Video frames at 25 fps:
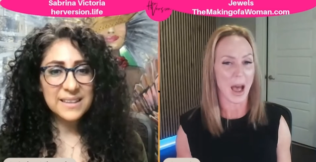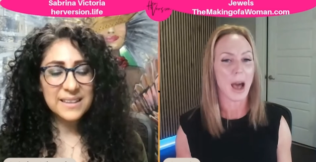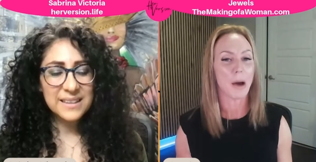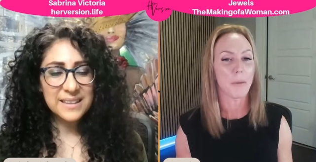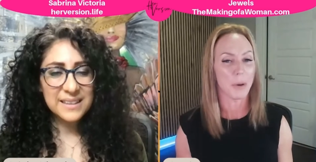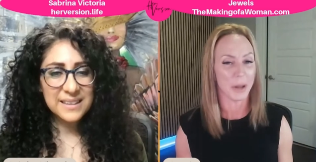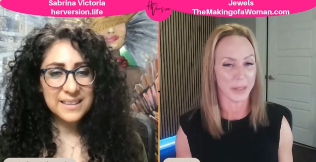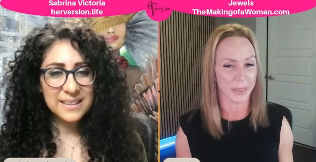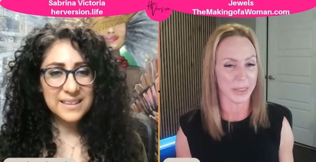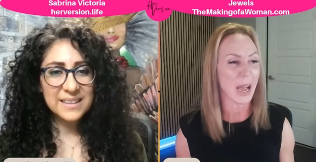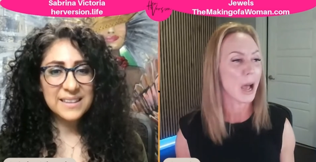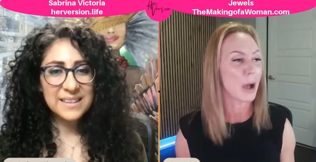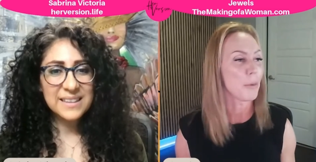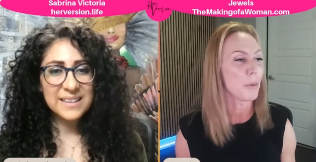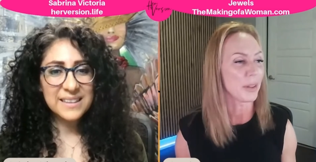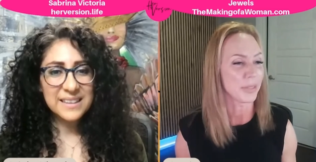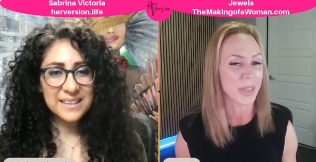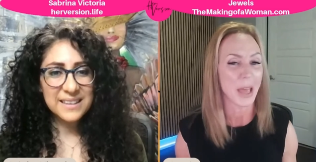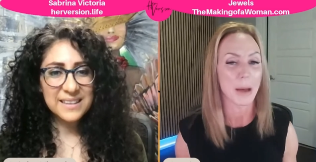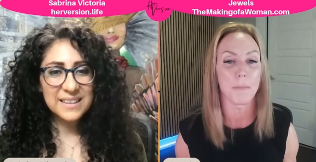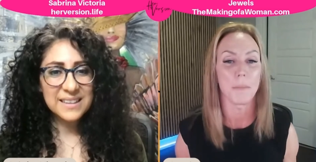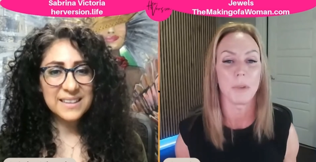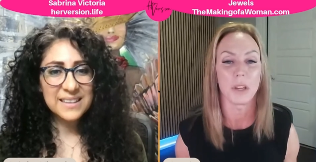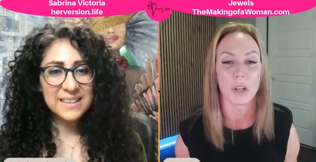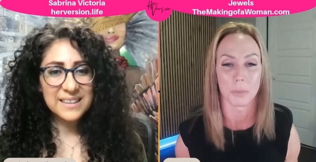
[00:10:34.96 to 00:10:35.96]
Speaker 1: I want I want
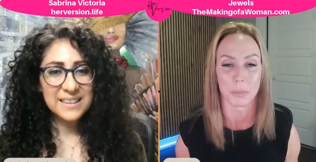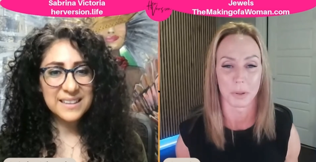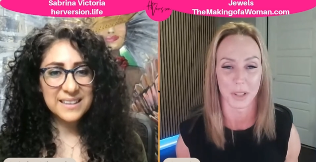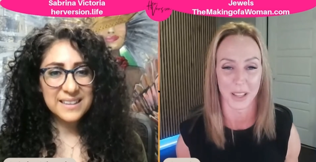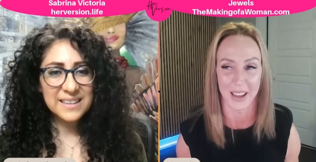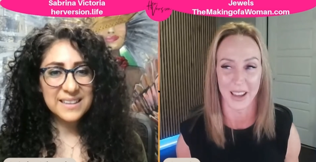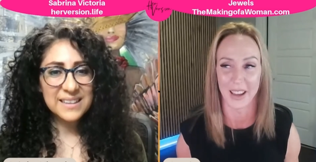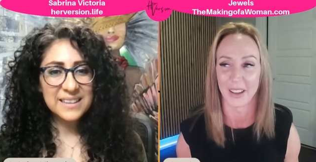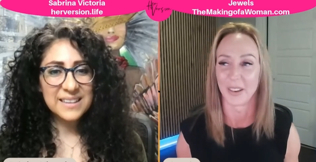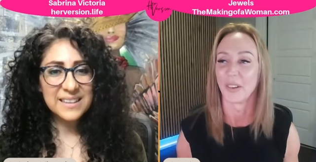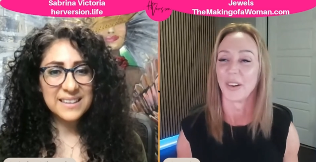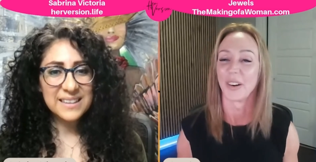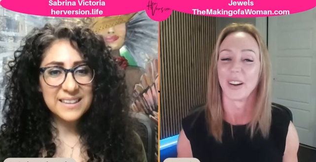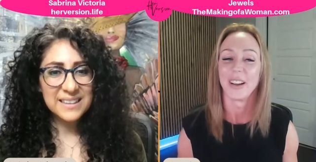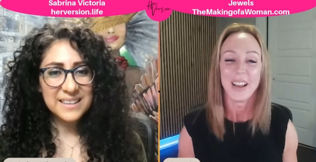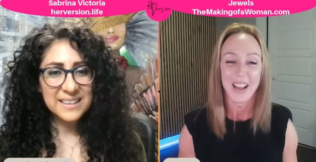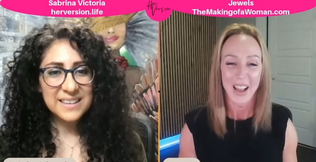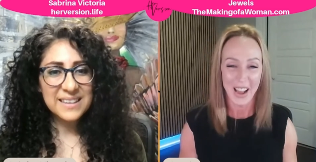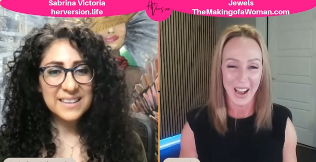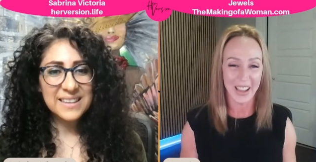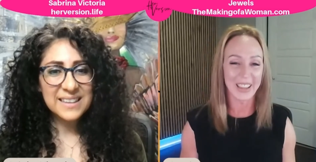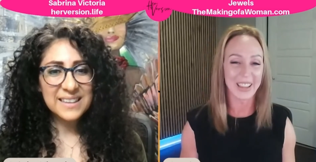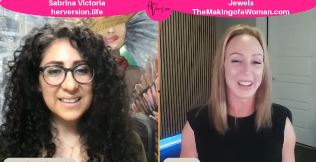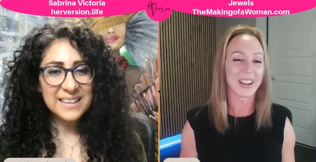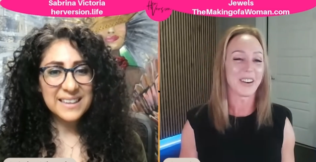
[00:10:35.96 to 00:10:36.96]
that meal plan, or
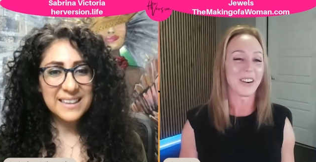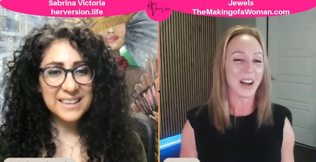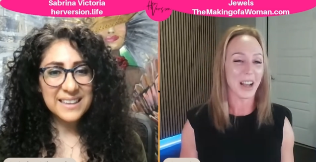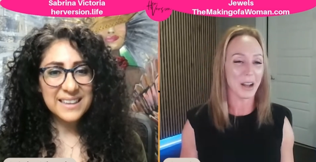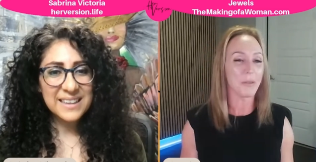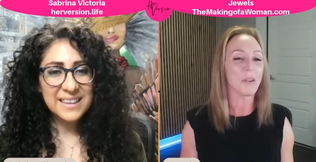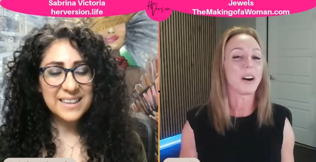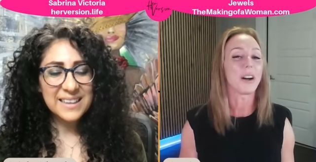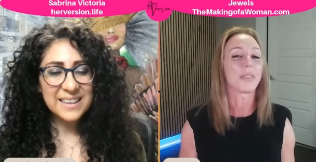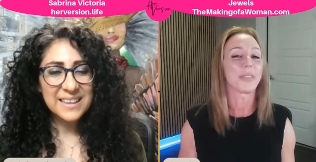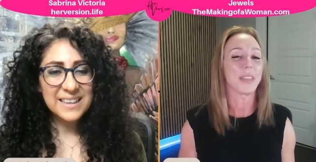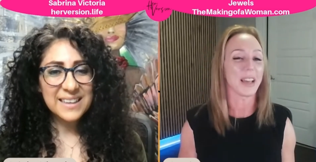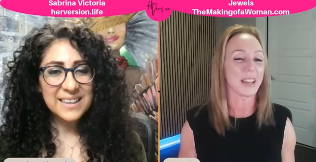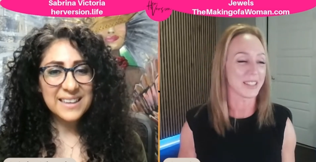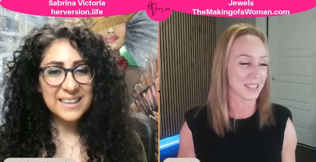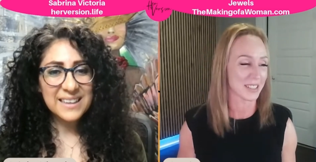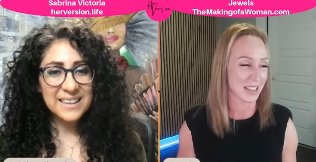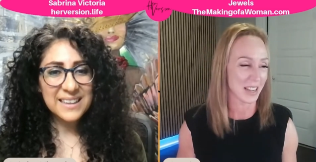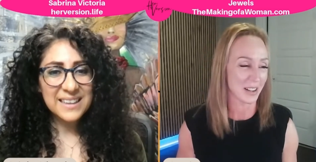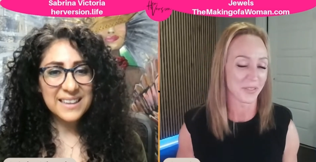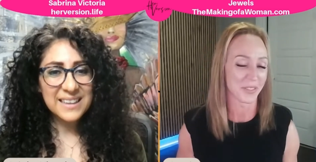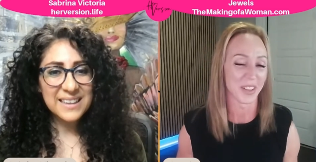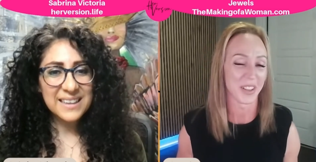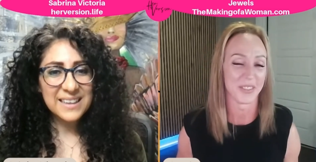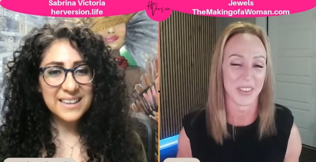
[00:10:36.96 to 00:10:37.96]
you know, I want that
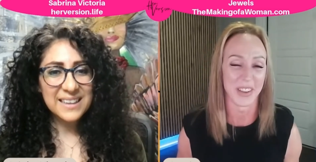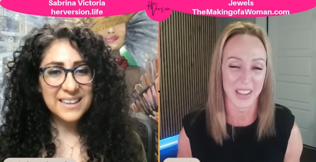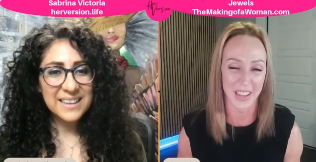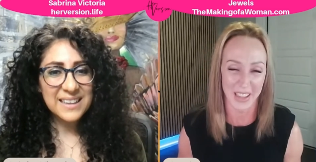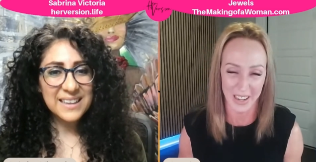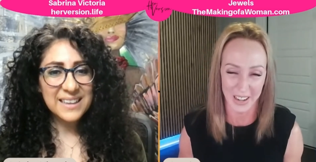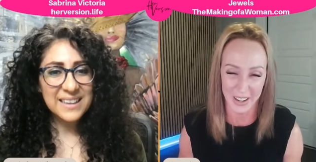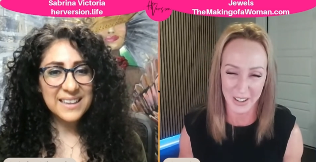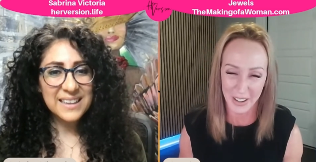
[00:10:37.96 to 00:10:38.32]
supplement